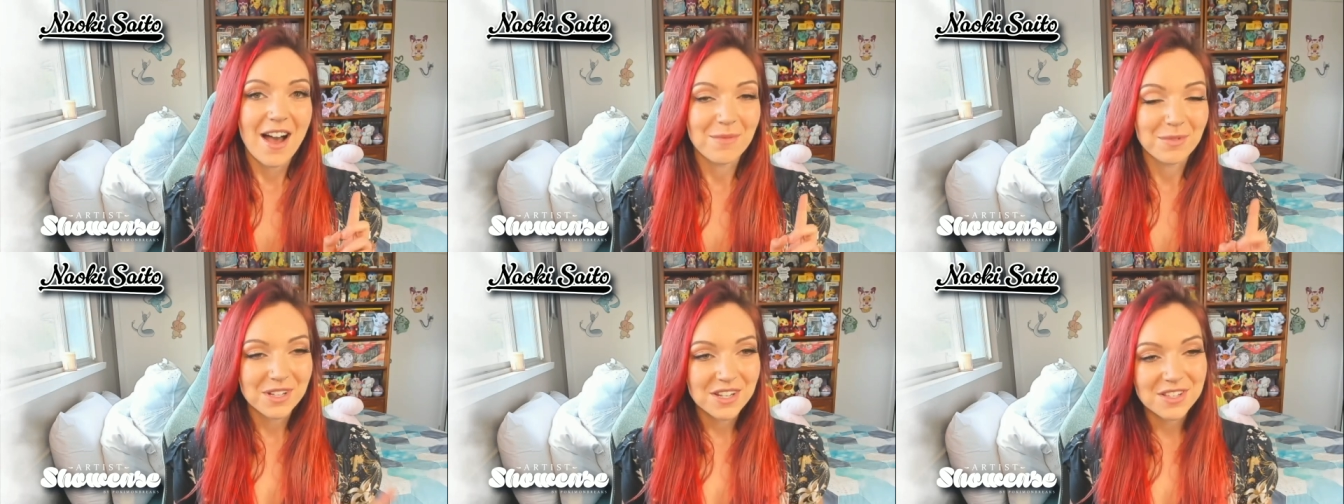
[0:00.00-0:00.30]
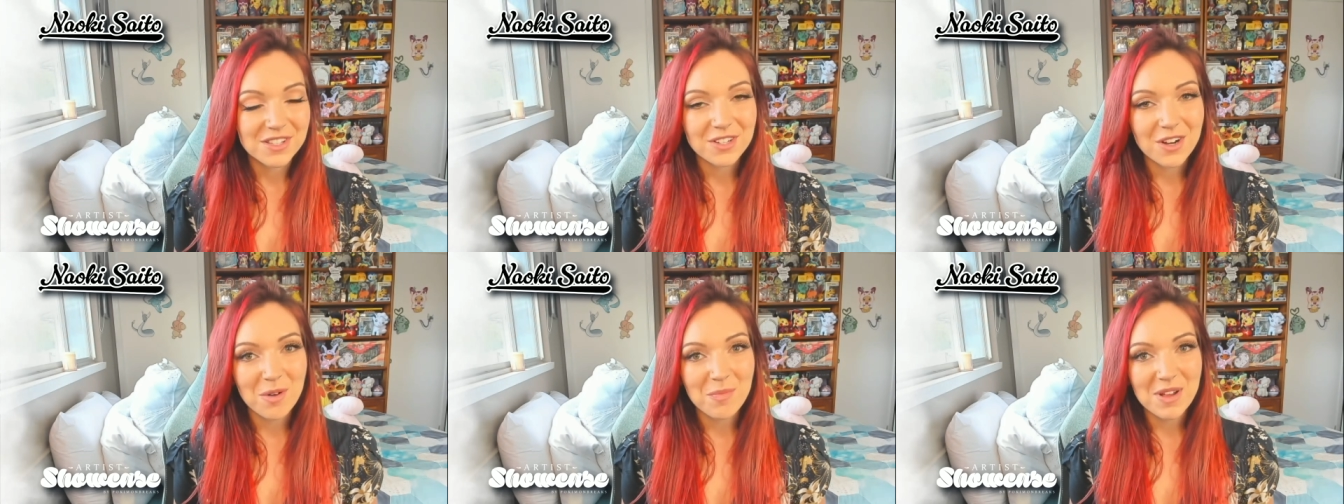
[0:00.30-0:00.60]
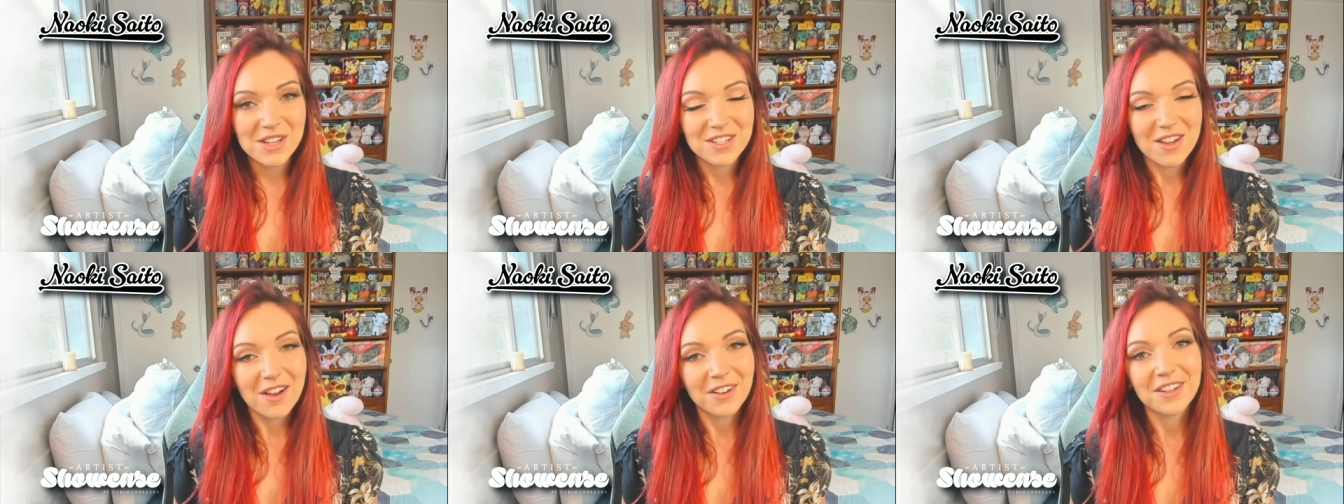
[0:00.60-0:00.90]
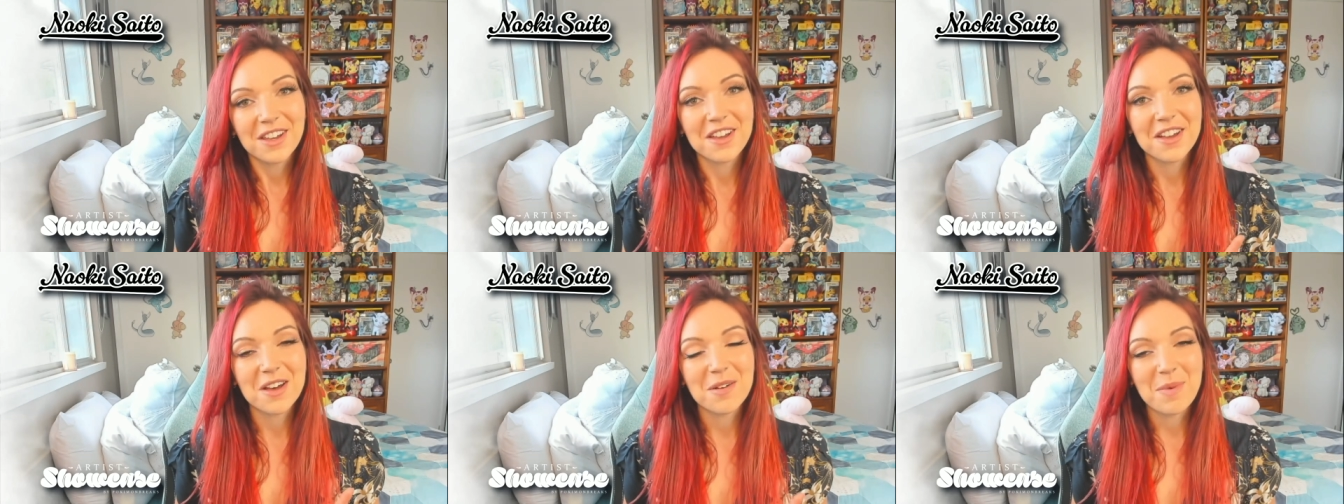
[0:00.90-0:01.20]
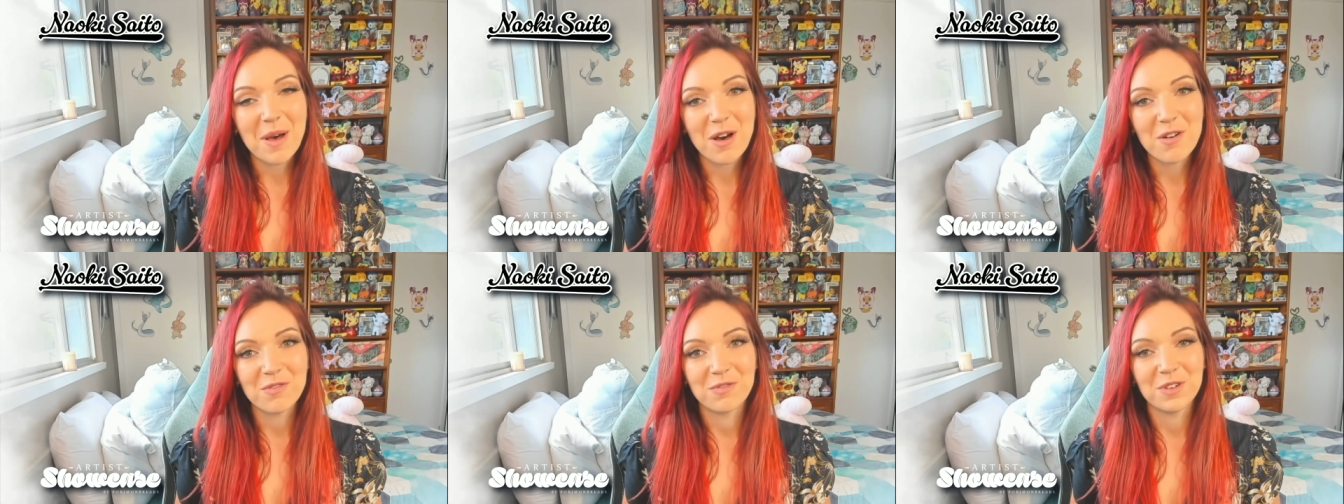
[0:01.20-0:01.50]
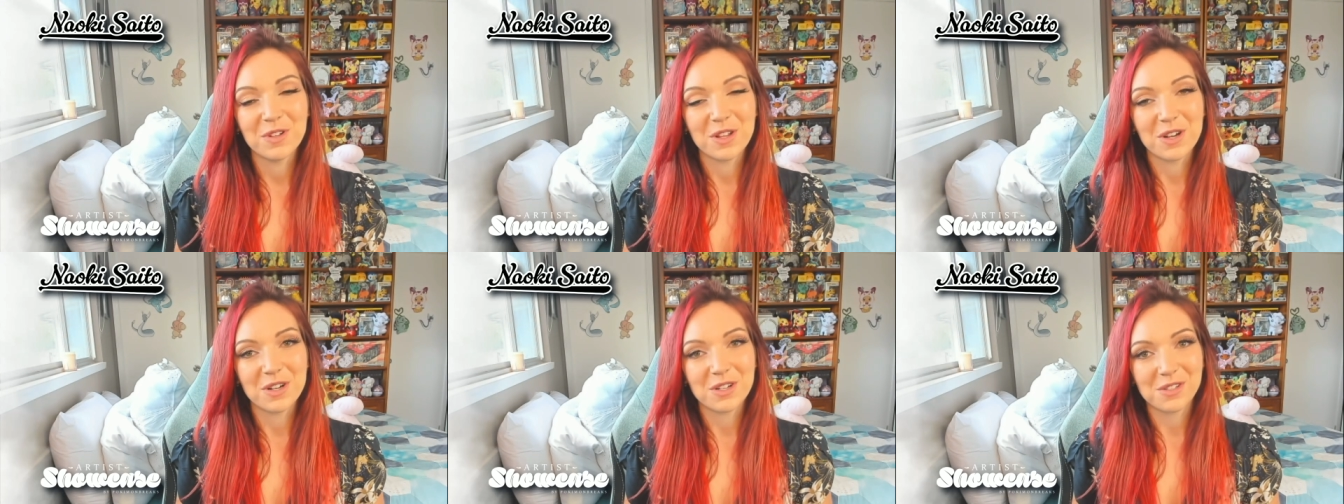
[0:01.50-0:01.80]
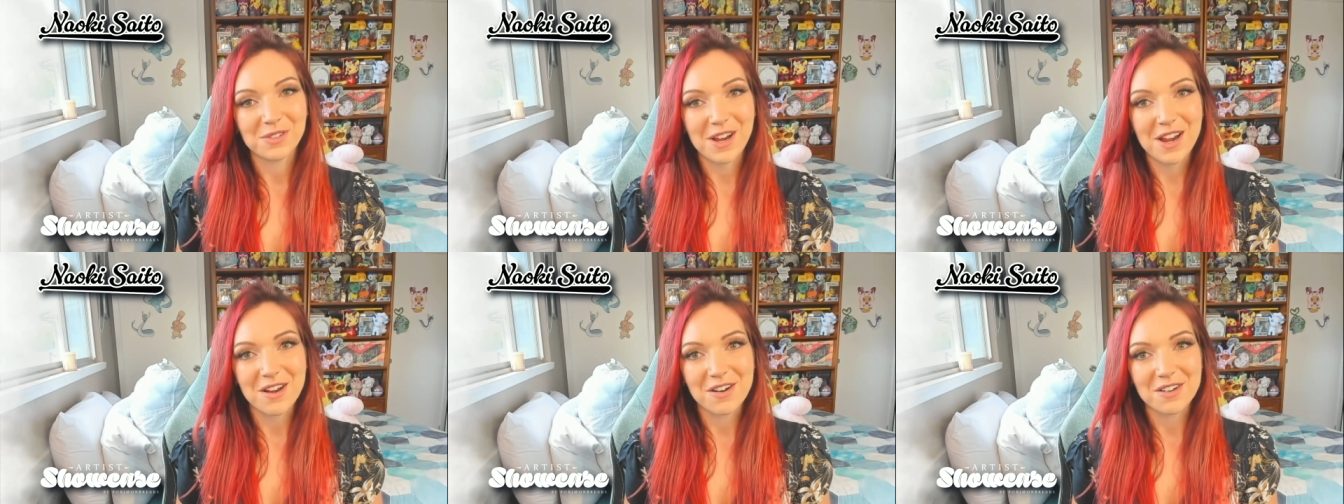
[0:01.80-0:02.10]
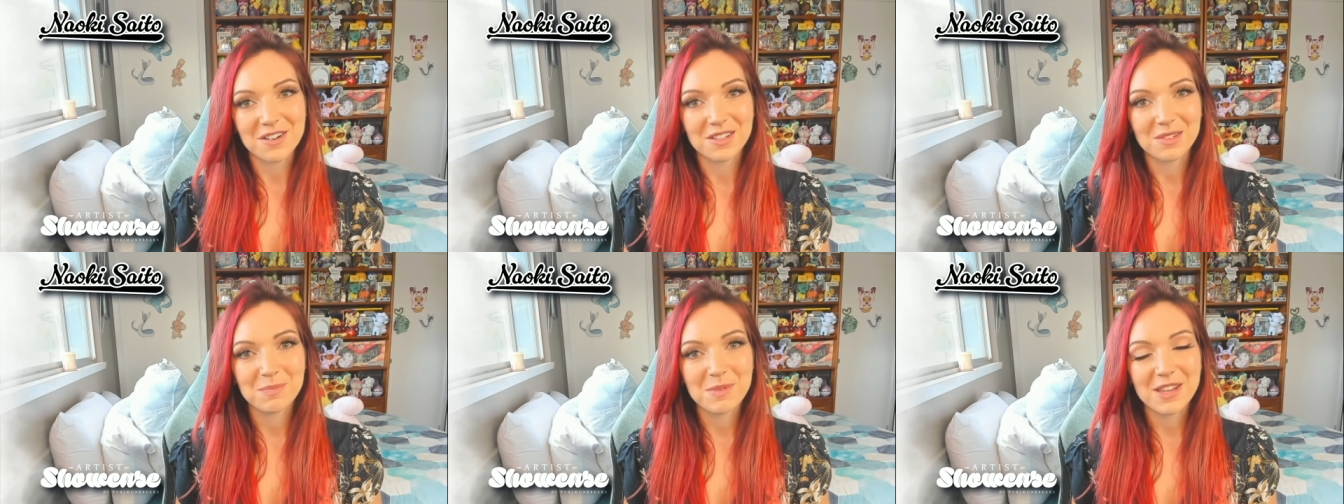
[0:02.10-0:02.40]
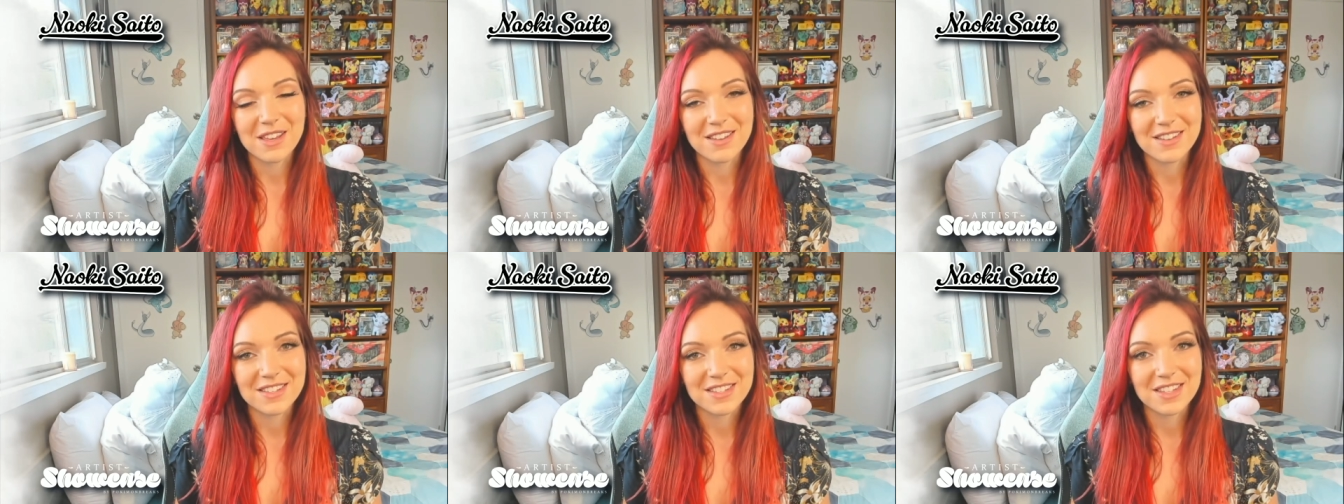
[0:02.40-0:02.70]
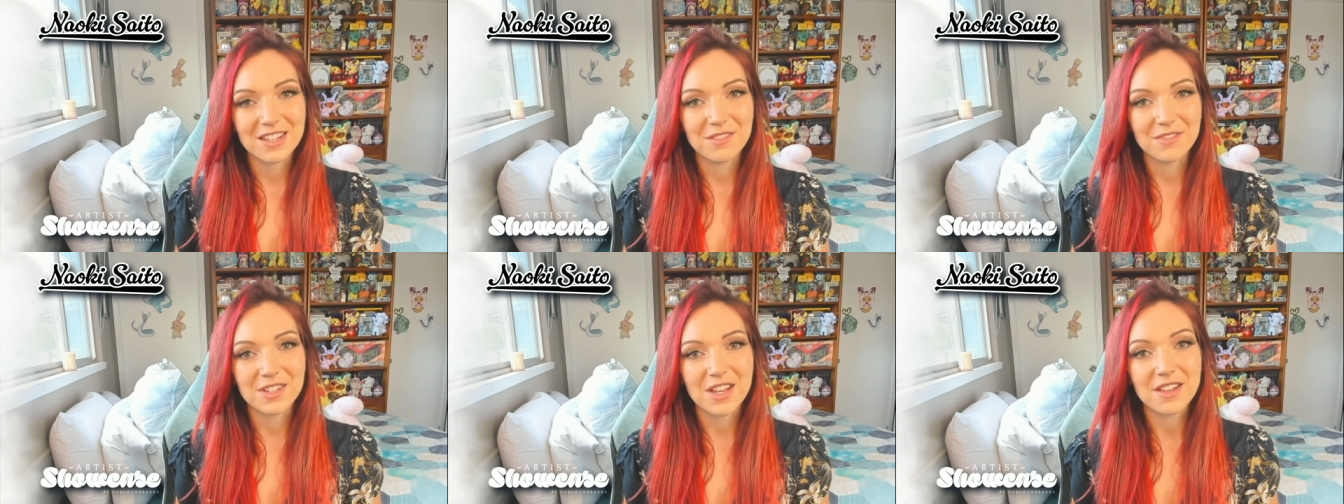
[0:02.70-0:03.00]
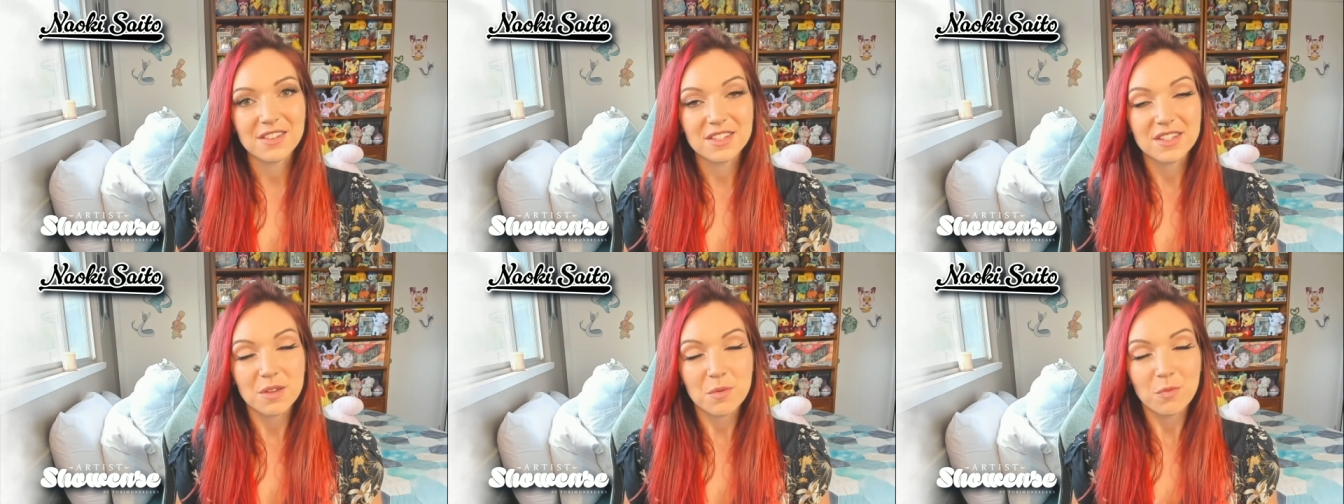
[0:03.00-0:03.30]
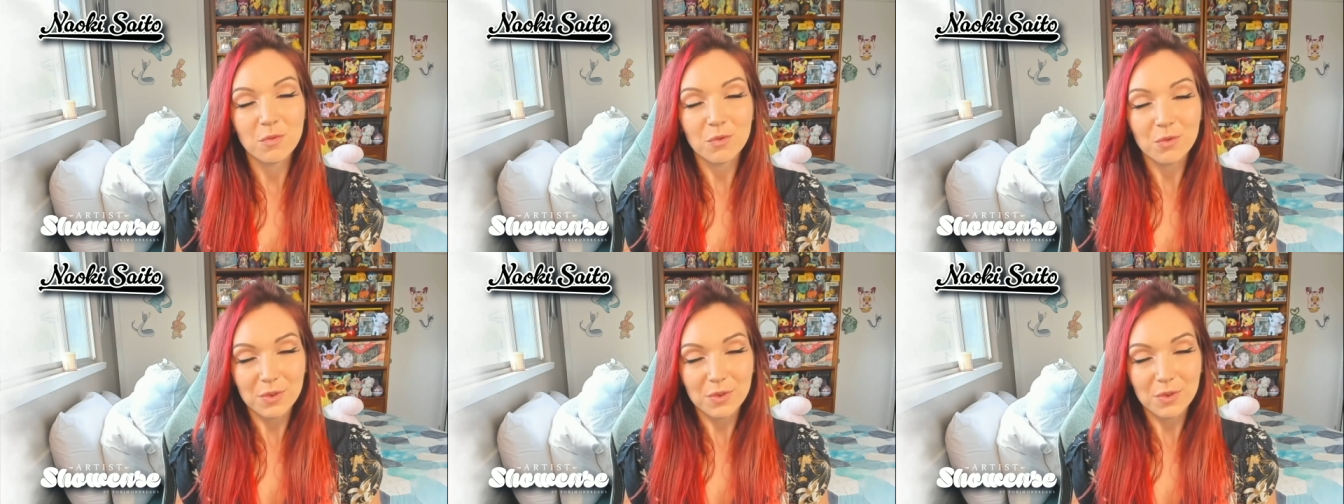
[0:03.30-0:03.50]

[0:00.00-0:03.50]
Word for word: I'm gonna start by talking about full art trainers because they've done some